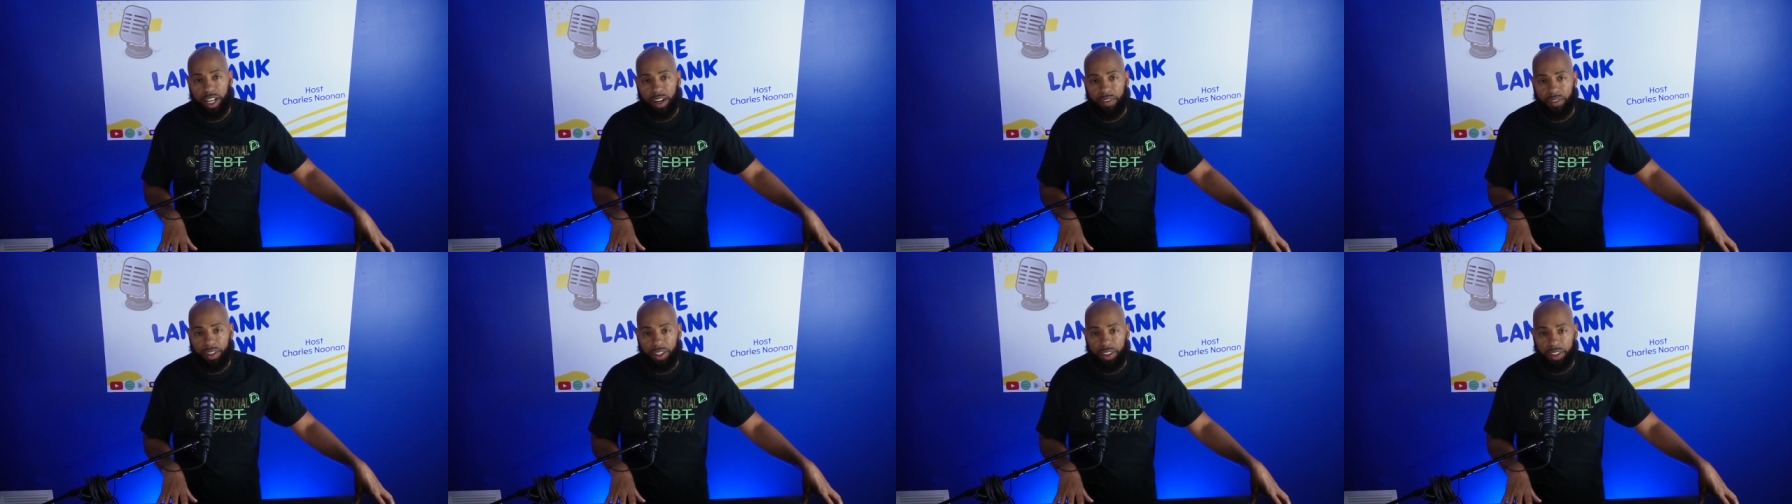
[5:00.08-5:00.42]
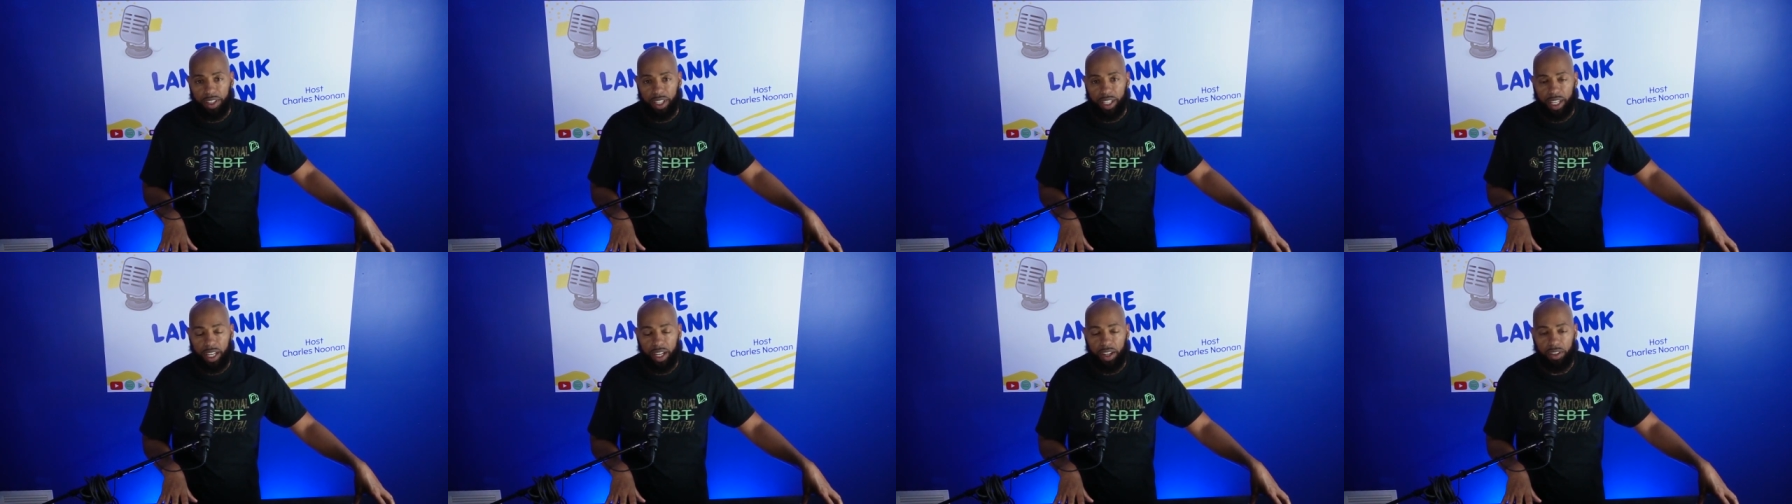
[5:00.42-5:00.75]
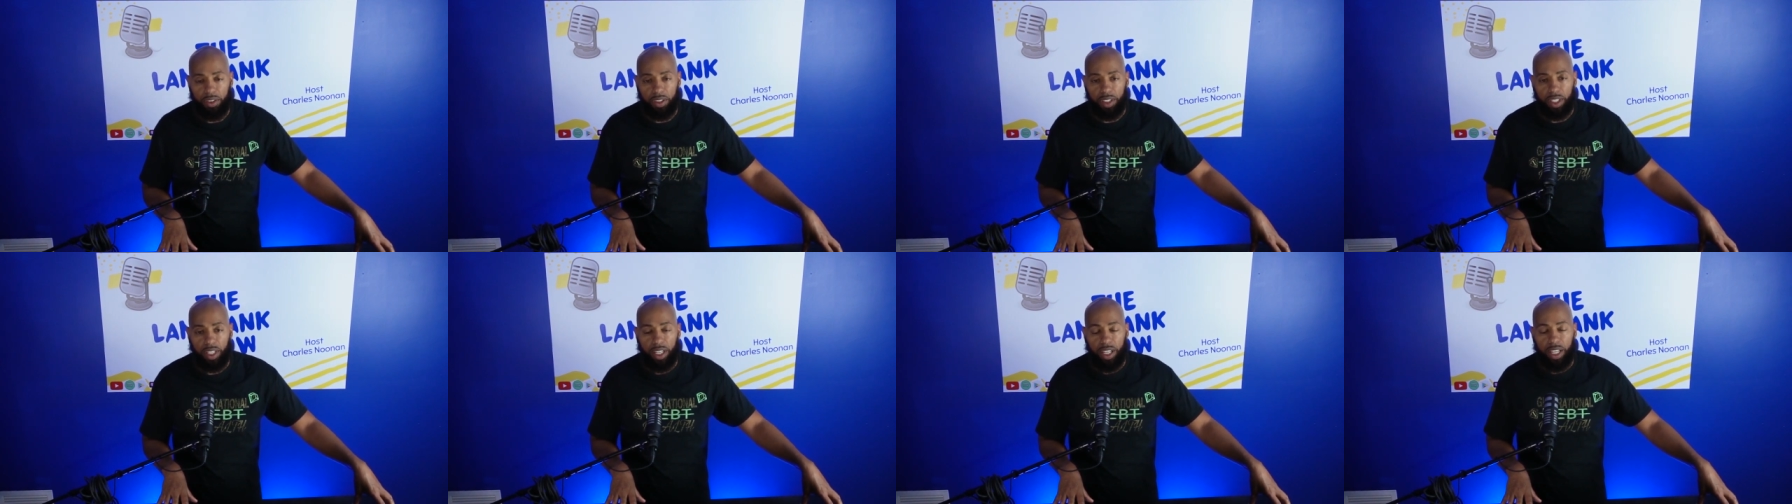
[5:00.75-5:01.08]
everything
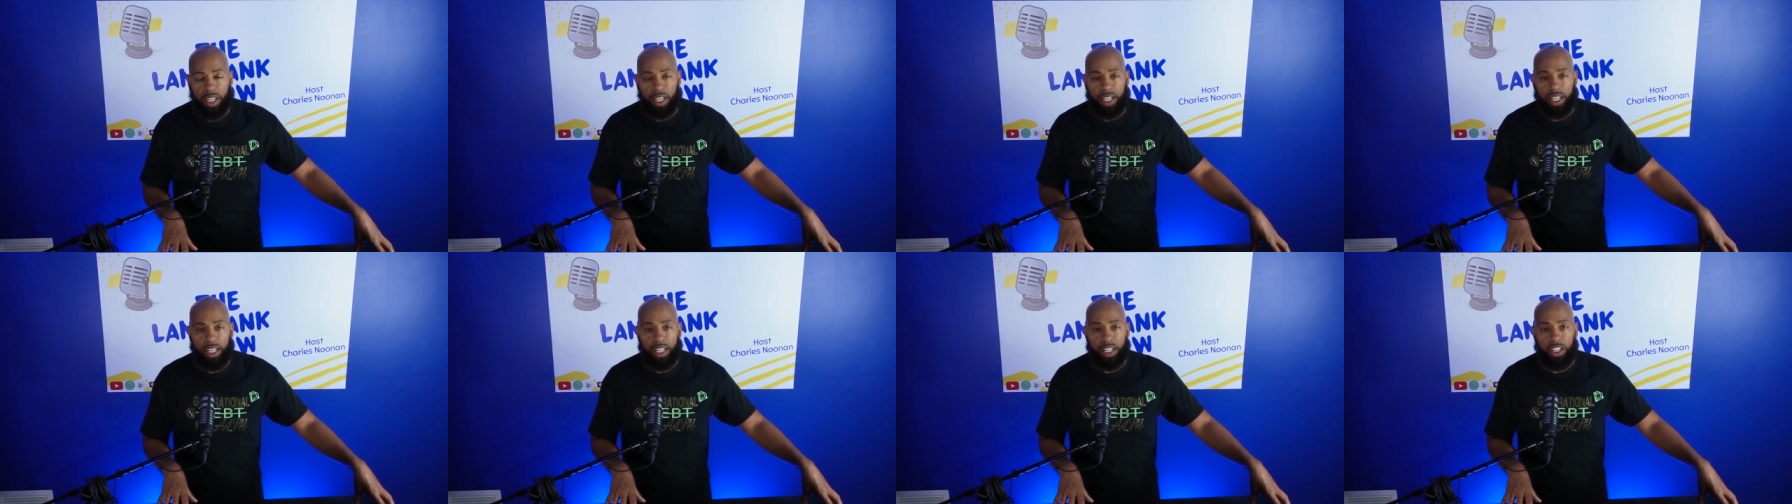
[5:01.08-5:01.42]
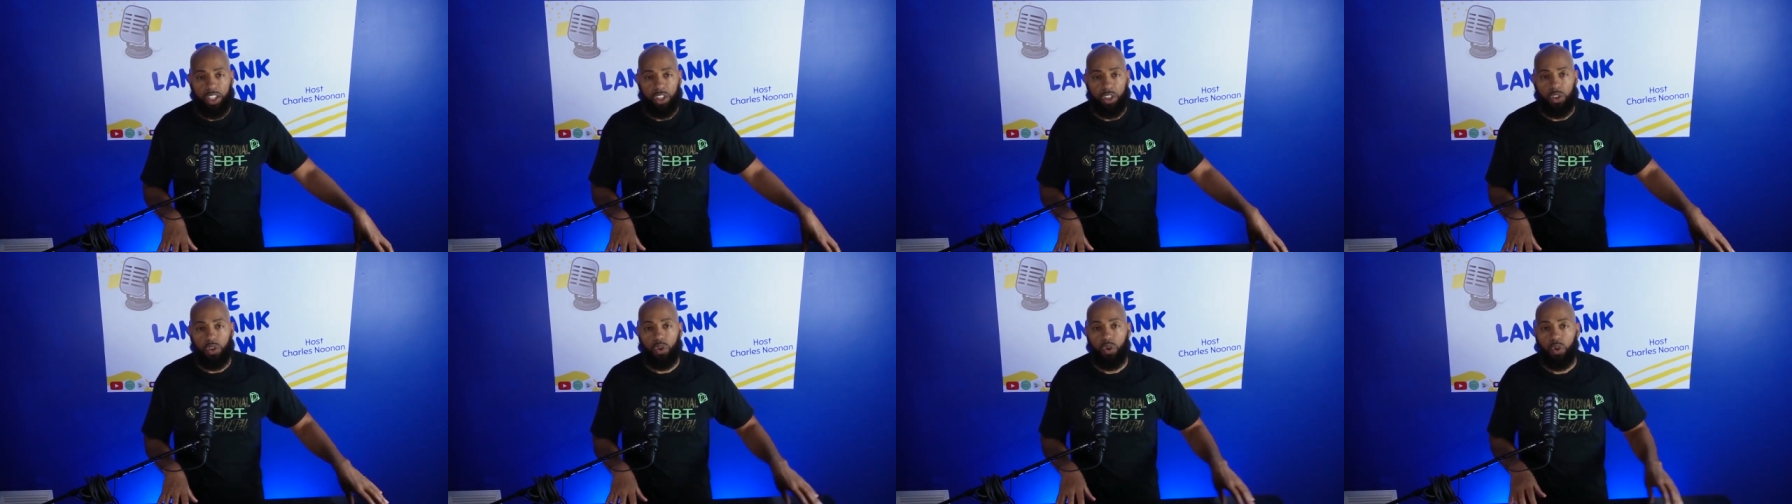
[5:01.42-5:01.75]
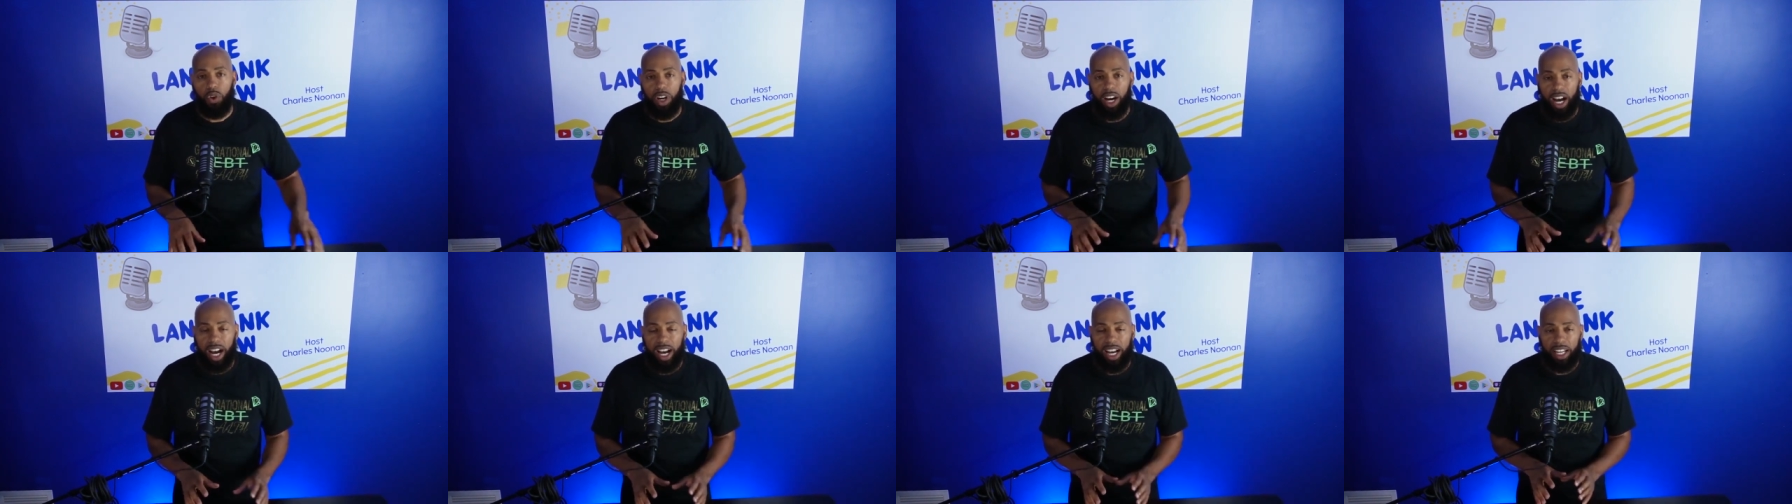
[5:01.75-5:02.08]
else. You
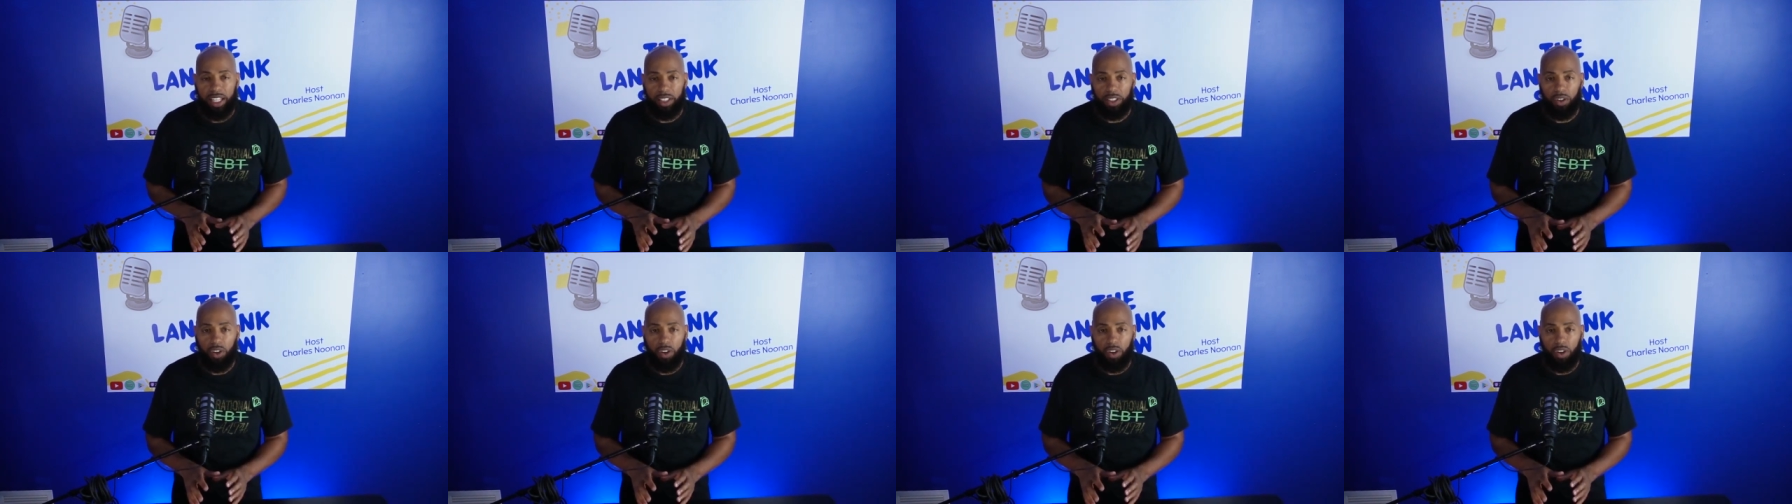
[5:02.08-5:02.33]
guys